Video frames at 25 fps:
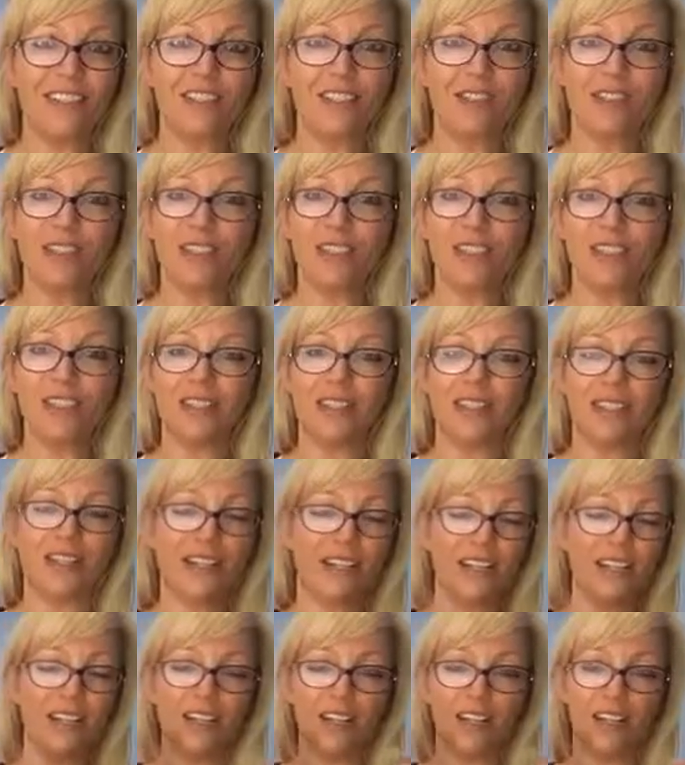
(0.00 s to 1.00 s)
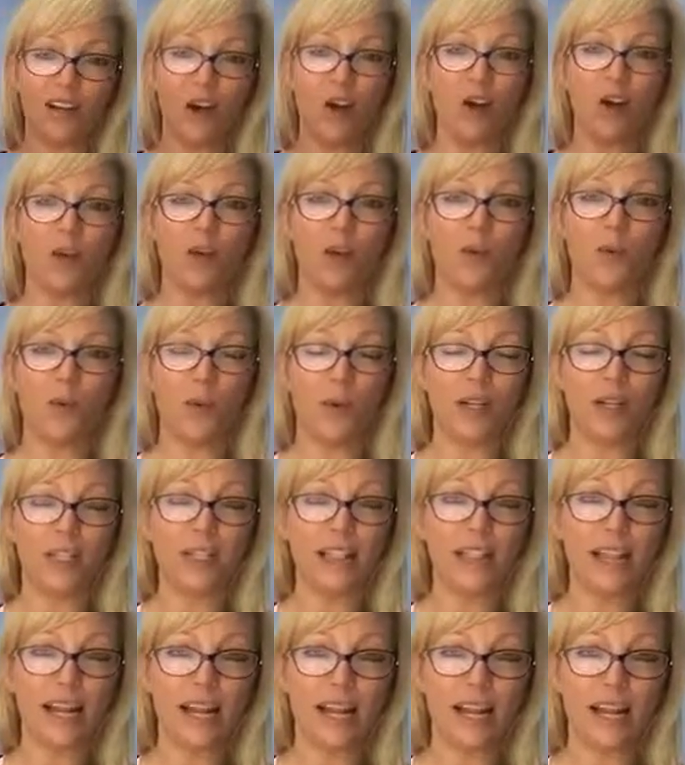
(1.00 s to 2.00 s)
you'll just kill it all in one
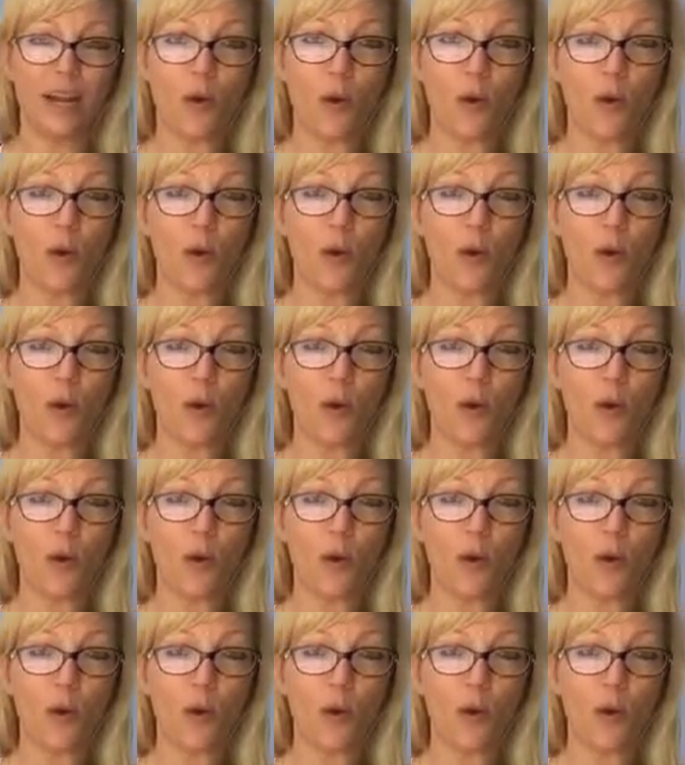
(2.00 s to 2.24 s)
setting,